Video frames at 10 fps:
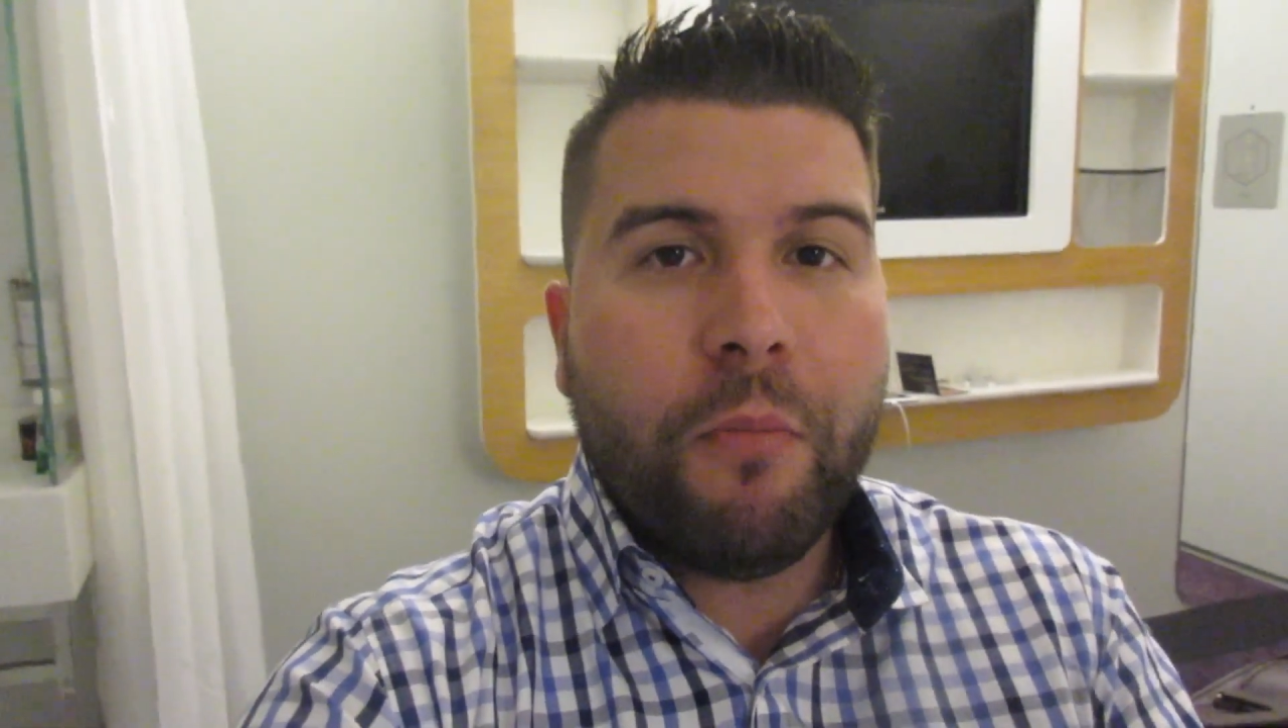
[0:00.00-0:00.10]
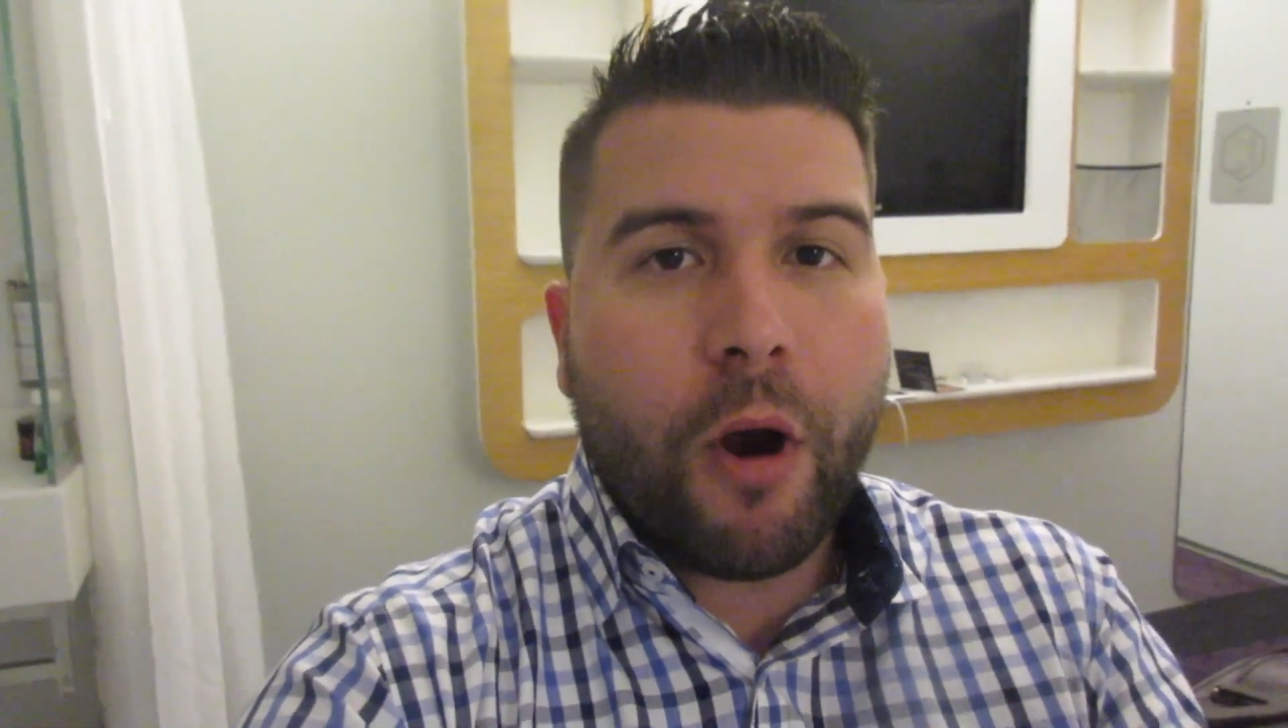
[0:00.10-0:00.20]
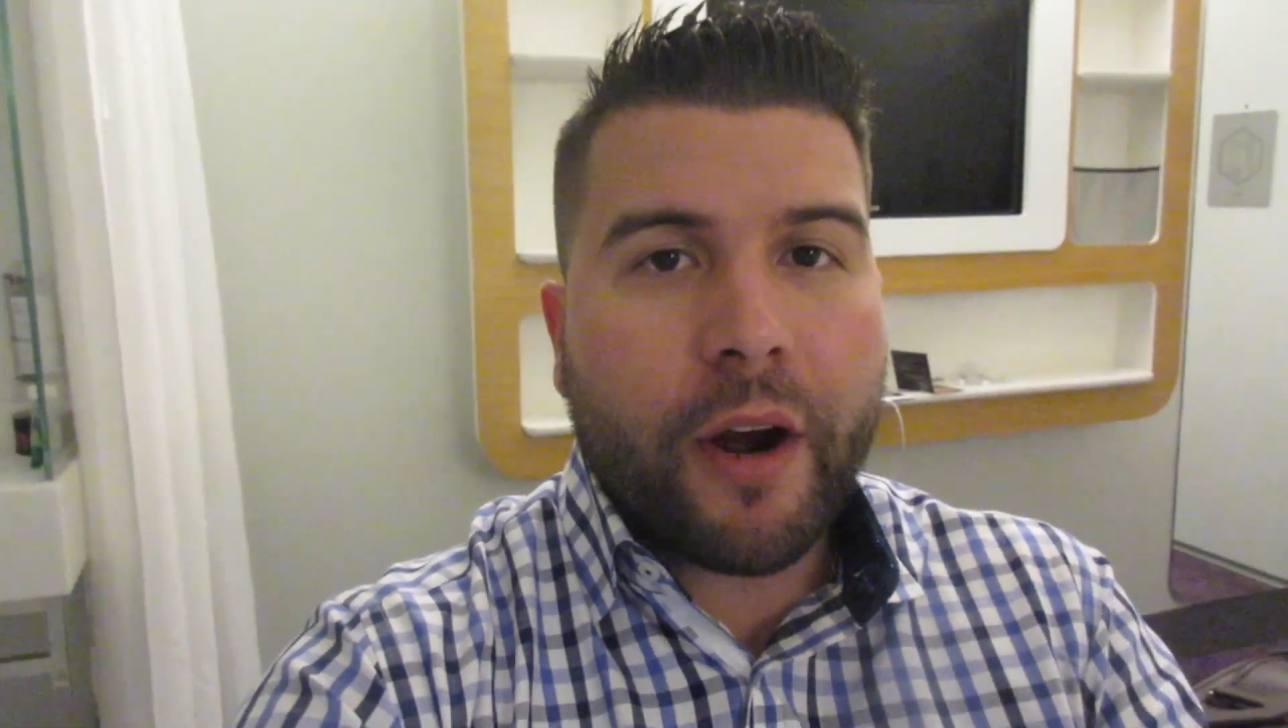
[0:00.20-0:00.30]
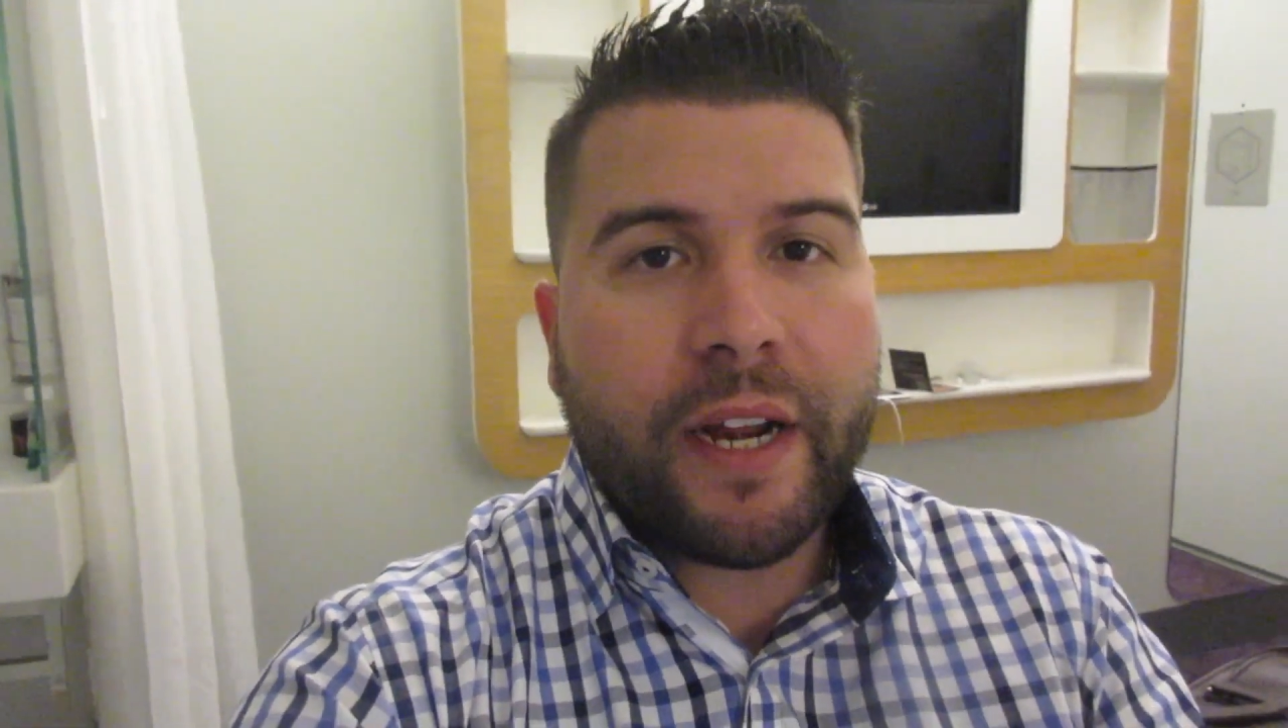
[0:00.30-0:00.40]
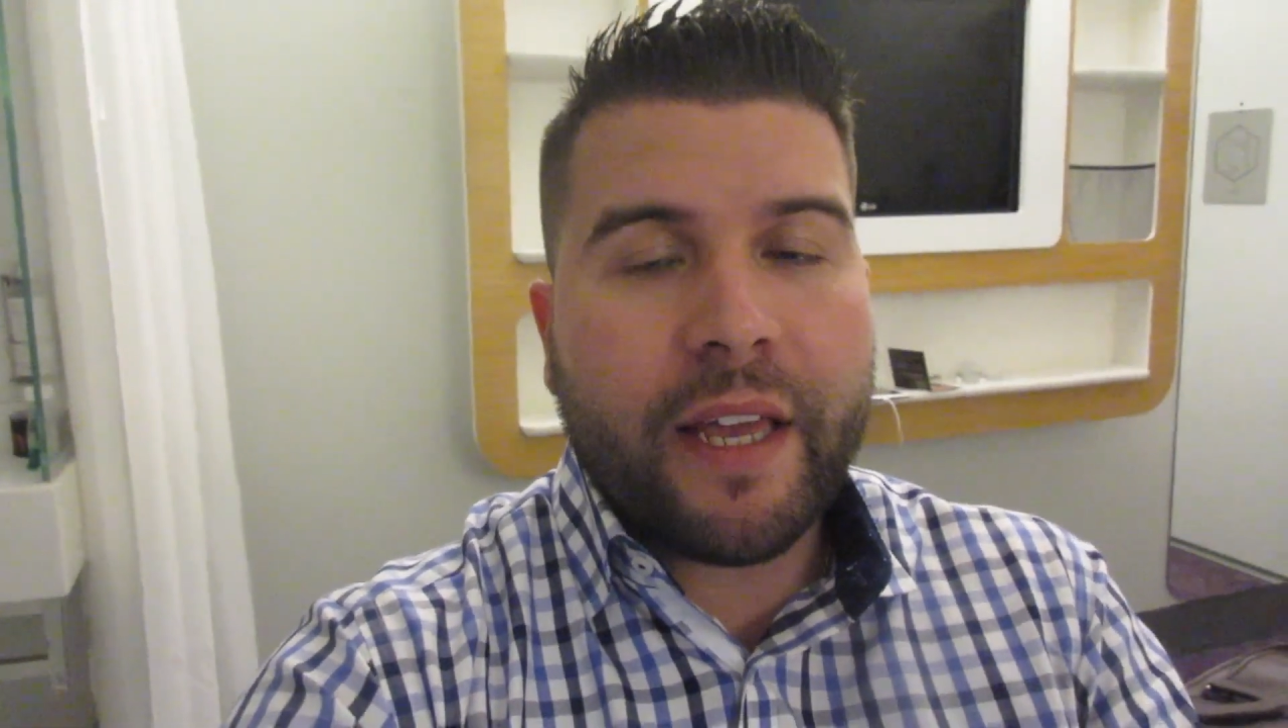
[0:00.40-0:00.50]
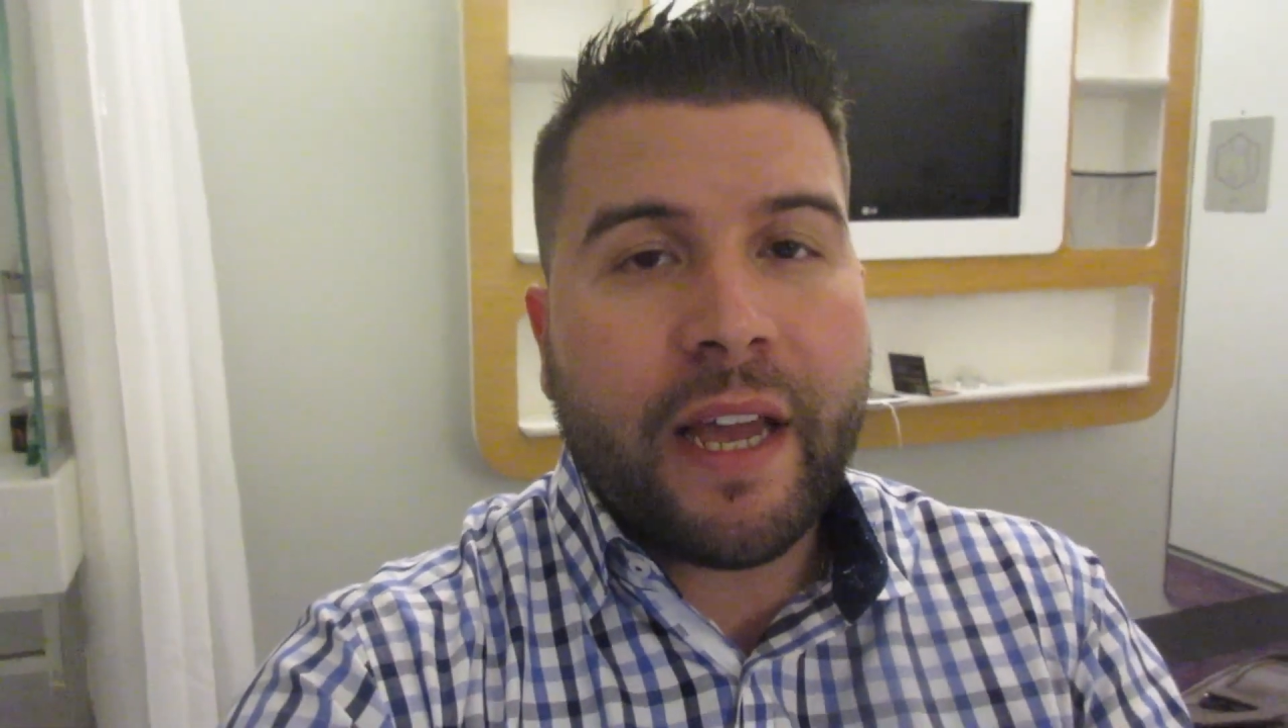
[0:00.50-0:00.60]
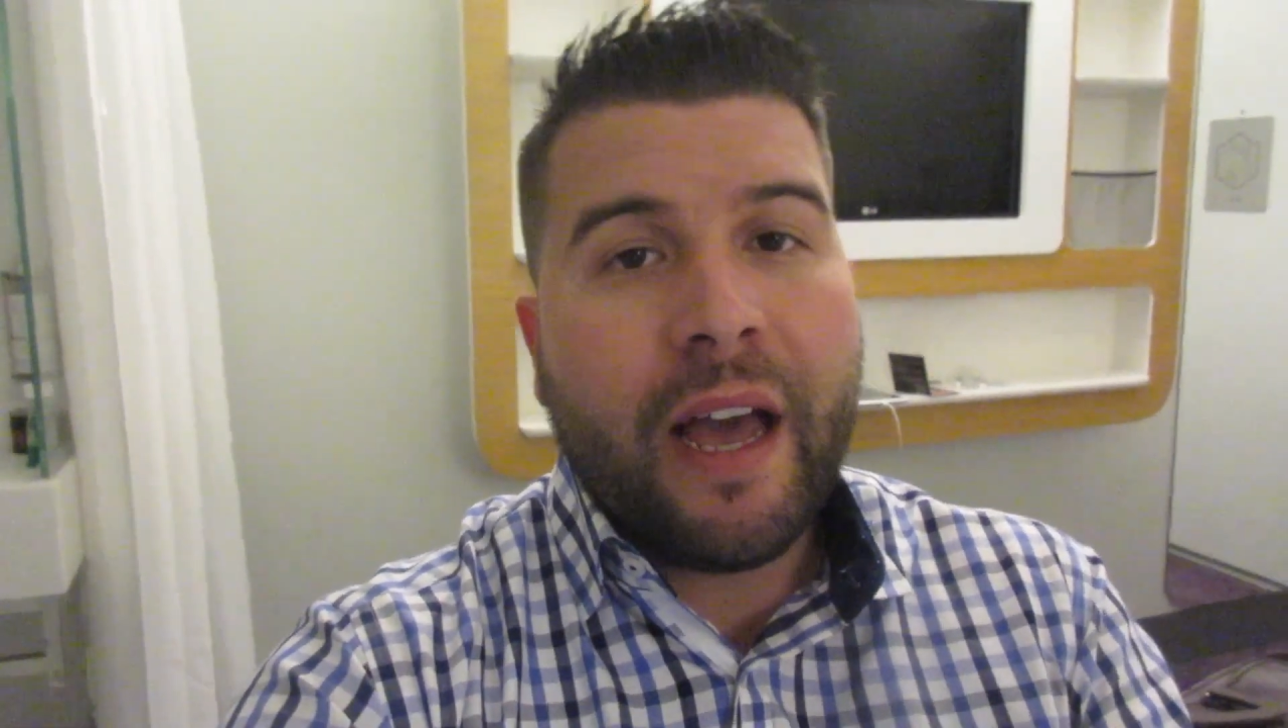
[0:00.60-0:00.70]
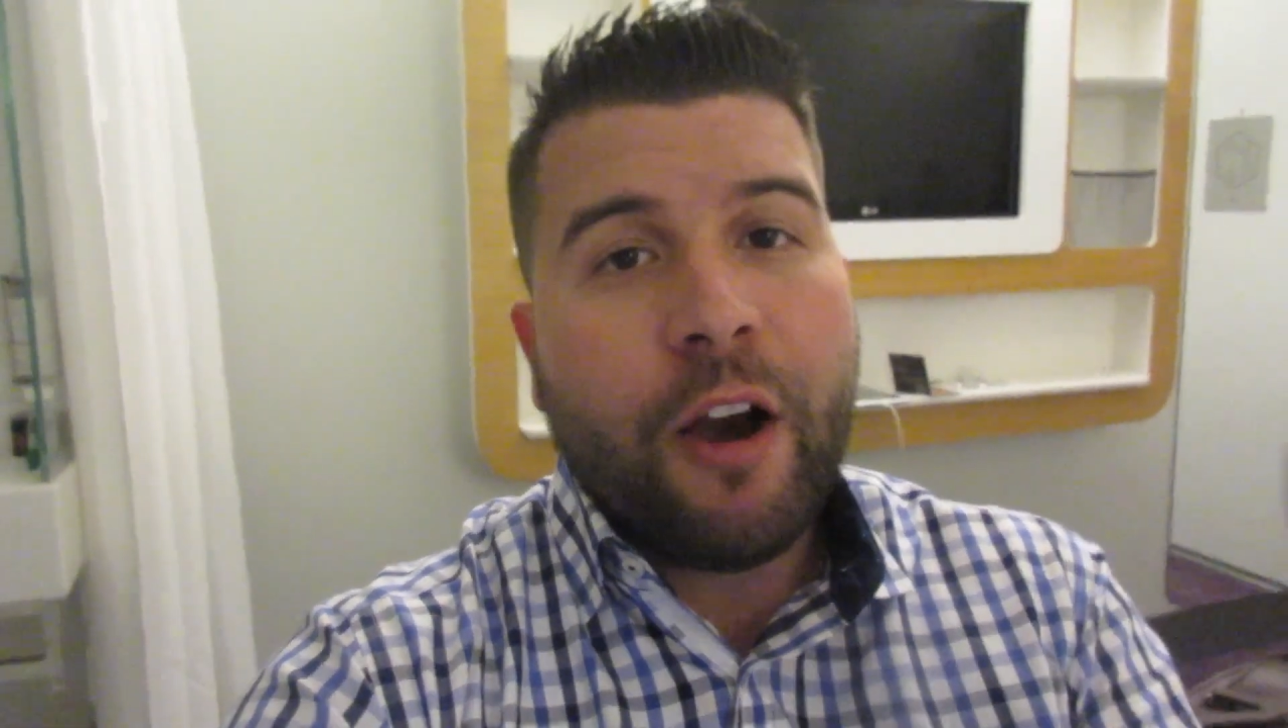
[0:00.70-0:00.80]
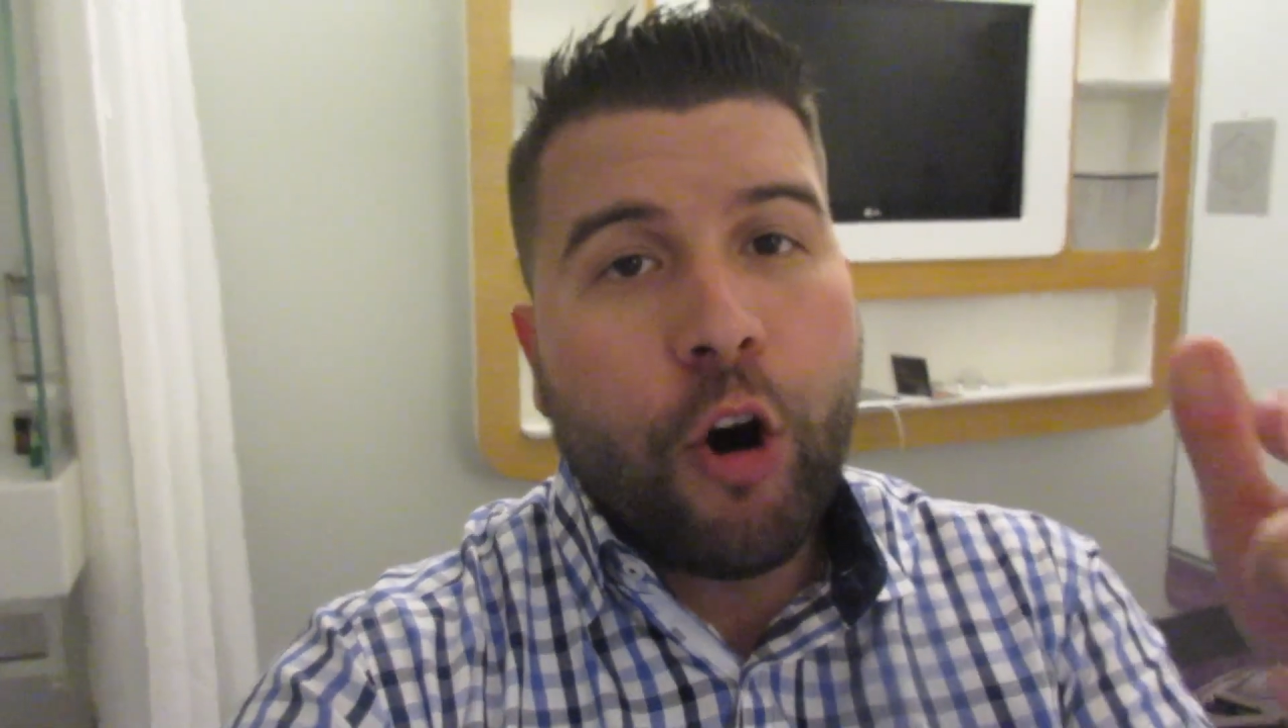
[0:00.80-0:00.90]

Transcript: marketing.